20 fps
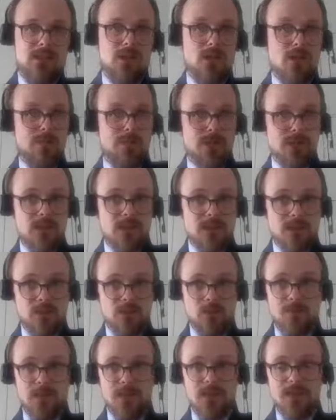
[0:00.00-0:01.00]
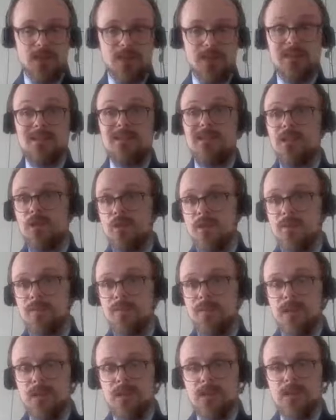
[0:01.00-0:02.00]
companies, you might need additional
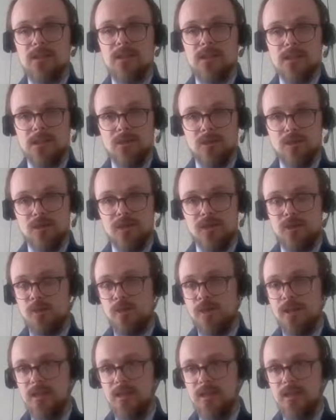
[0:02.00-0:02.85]
players in order to